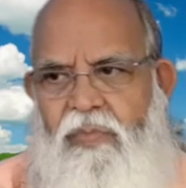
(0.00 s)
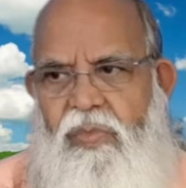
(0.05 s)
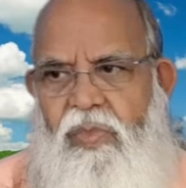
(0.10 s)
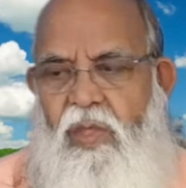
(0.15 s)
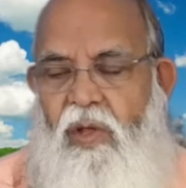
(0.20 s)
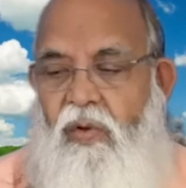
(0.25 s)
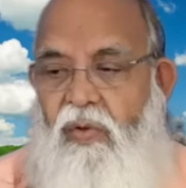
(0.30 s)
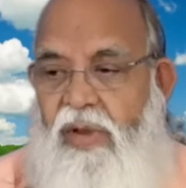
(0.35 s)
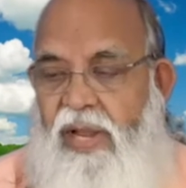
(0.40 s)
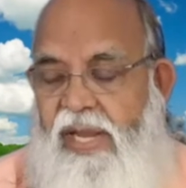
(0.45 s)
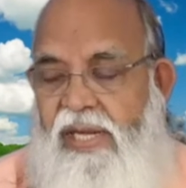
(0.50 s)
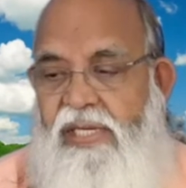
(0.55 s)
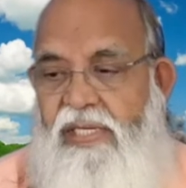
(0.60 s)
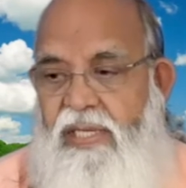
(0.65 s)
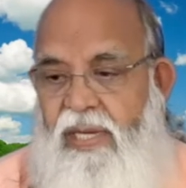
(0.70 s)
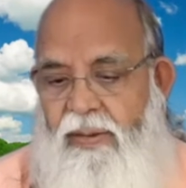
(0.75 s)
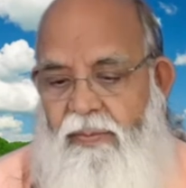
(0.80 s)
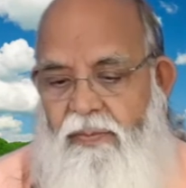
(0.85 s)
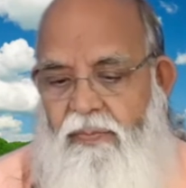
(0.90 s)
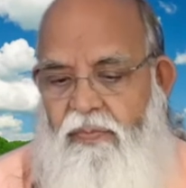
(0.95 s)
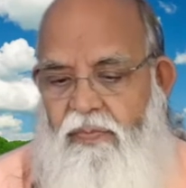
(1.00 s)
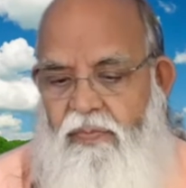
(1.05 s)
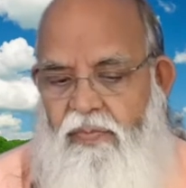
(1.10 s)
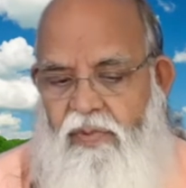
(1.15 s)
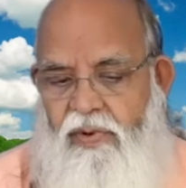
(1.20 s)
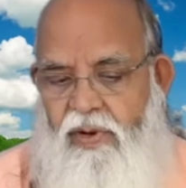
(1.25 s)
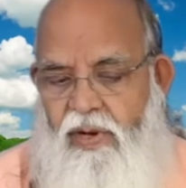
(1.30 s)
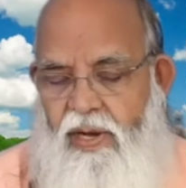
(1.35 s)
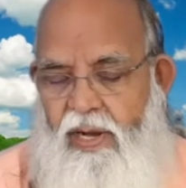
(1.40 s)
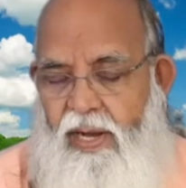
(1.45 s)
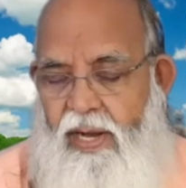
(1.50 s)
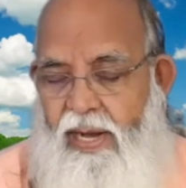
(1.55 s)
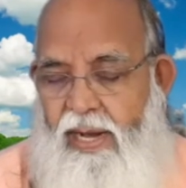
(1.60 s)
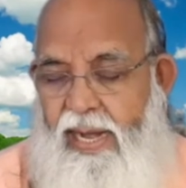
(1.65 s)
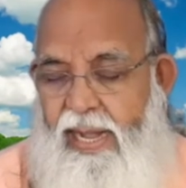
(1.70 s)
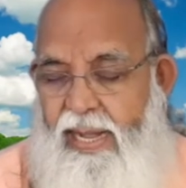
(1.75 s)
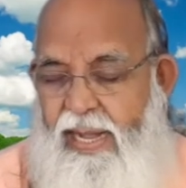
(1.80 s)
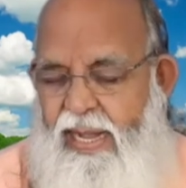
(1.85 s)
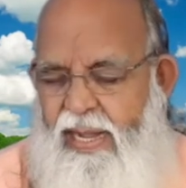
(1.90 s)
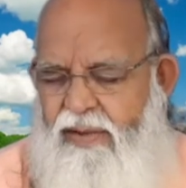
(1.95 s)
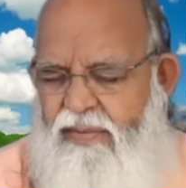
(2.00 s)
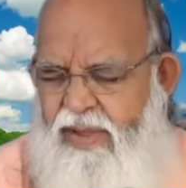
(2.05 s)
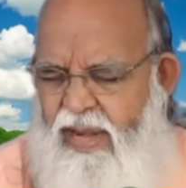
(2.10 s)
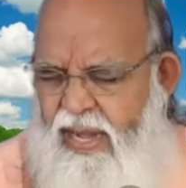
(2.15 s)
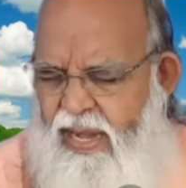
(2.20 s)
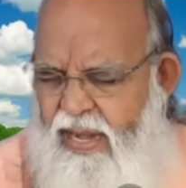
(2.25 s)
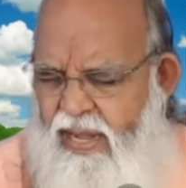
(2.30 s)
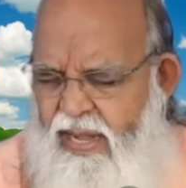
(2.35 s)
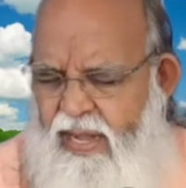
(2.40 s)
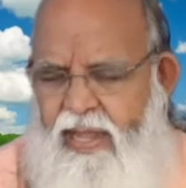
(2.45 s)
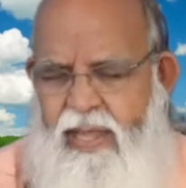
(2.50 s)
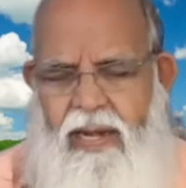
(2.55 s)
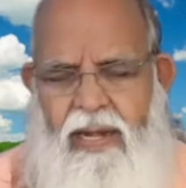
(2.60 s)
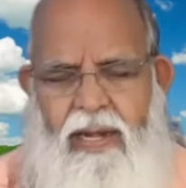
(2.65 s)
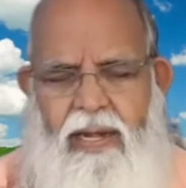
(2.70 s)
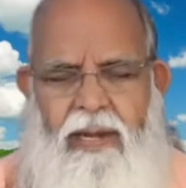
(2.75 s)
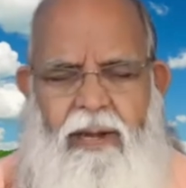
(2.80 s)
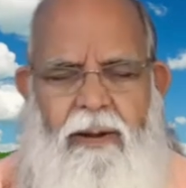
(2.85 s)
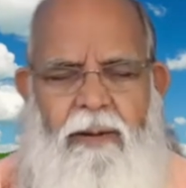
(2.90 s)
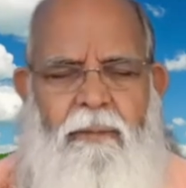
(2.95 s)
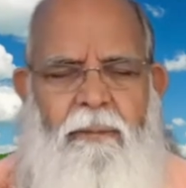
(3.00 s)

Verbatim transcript: Now, next step, get it very clearly.